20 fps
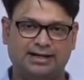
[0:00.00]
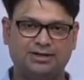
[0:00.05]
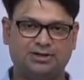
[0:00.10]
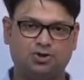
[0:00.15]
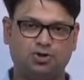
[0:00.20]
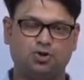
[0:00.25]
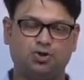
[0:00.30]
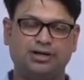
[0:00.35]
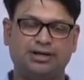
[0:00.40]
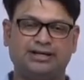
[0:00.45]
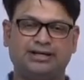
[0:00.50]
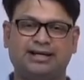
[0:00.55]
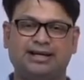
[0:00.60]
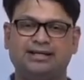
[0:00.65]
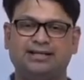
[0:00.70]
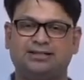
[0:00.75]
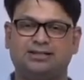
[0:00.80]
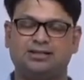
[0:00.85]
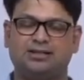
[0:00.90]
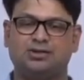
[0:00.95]
Its
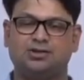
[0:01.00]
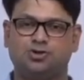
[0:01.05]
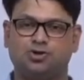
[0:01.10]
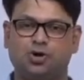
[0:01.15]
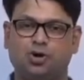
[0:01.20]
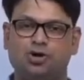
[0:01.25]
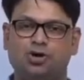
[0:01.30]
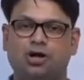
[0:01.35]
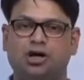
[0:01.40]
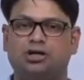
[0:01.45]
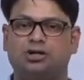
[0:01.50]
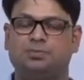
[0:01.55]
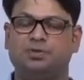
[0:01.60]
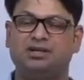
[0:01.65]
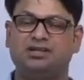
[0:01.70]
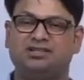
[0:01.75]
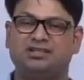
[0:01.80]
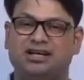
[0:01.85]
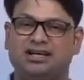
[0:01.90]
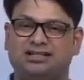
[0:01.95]
uniqueness should not
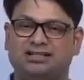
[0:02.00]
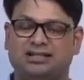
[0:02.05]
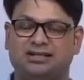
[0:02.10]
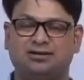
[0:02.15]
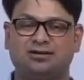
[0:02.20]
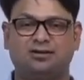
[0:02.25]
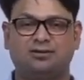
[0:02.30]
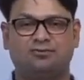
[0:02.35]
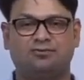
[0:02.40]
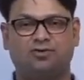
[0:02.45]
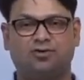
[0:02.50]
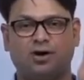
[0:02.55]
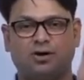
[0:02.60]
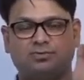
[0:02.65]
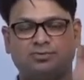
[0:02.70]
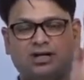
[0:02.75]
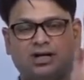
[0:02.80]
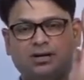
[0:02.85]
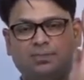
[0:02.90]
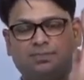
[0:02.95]
be judged
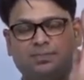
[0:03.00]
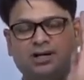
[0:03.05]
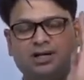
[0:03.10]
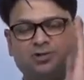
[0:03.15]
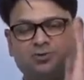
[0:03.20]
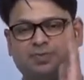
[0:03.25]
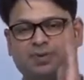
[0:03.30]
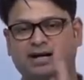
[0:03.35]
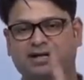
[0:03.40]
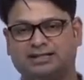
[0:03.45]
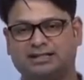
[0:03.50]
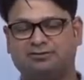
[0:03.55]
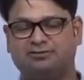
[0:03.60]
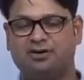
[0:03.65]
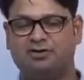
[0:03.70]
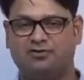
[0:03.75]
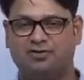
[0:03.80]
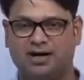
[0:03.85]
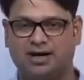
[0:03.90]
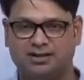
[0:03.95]
from the perspective
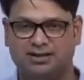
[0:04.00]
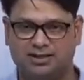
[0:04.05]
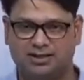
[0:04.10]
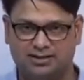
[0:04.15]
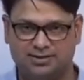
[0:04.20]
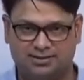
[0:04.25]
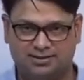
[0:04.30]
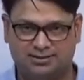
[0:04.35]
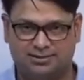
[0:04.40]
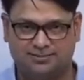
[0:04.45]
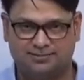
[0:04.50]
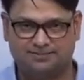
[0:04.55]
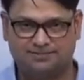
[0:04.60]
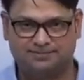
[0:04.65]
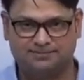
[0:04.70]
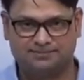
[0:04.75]
of others.